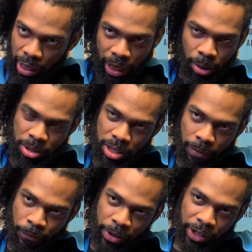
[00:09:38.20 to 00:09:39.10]
would say
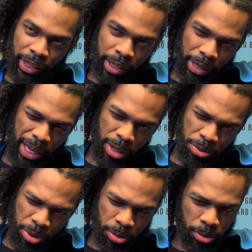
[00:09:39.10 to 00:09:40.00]
figuring out how
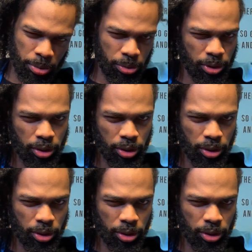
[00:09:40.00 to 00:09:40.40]
to